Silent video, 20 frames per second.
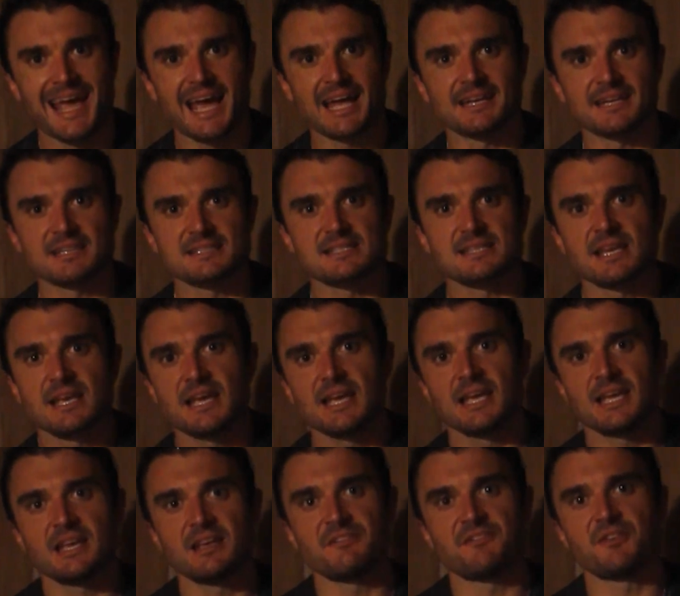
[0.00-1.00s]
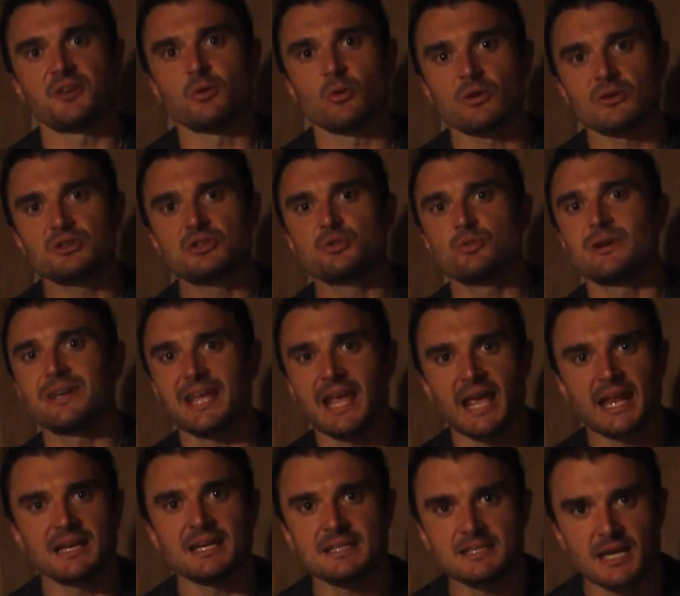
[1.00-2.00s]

and it's if you're doing any